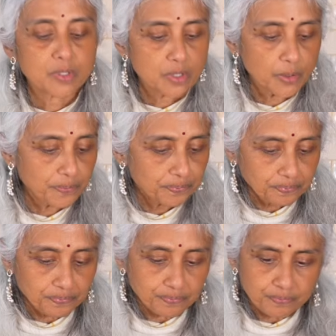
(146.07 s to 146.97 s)

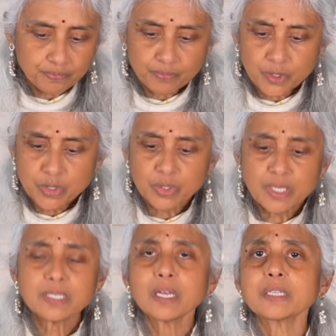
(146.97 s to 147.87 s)
So
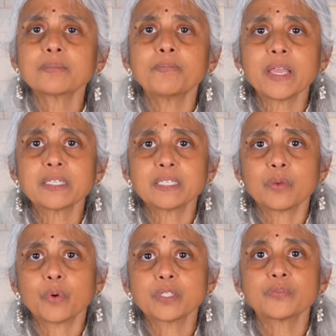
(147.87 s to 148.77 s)
these are some basic
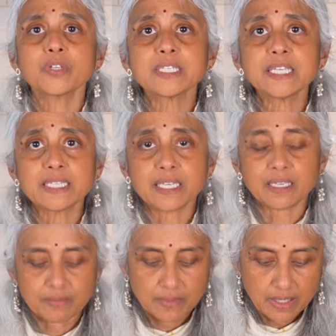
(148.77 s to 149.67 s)
ones for seasoning.